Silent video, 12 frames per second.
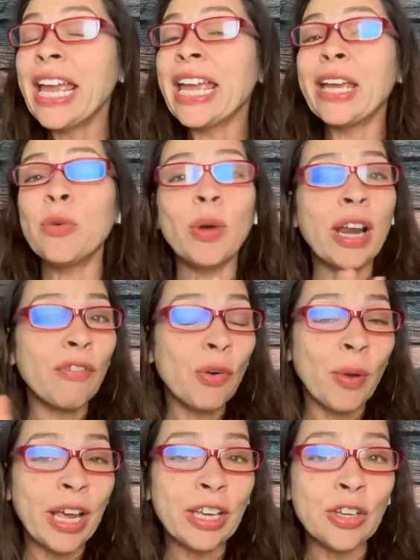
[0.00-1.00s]
in whatever
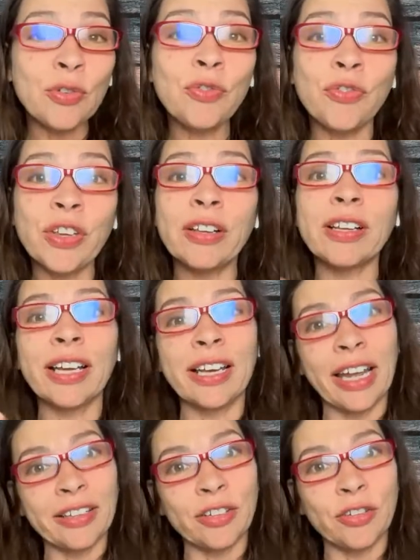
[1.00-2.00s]
way you feel
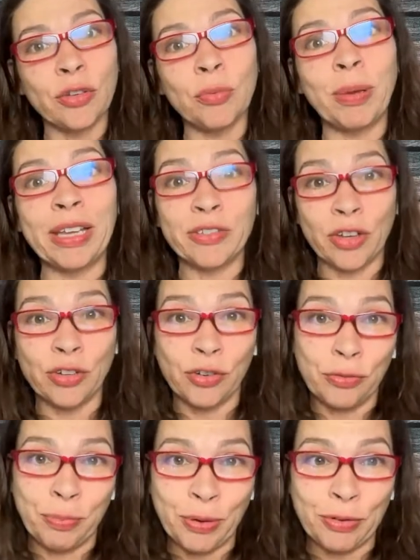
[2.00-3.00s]
connected to based on your
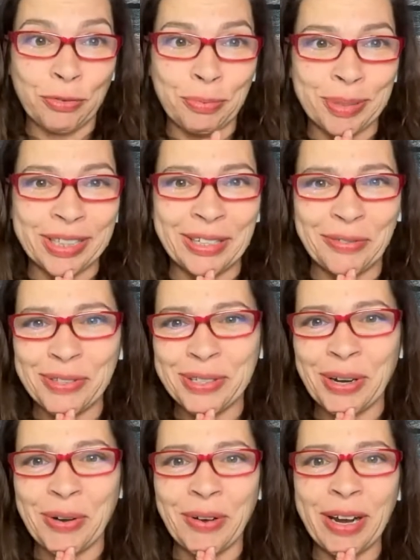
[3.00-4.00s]
spiritual beliefs.
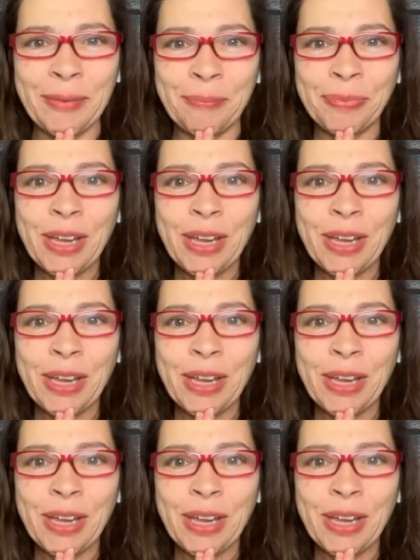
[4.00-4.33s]
All right.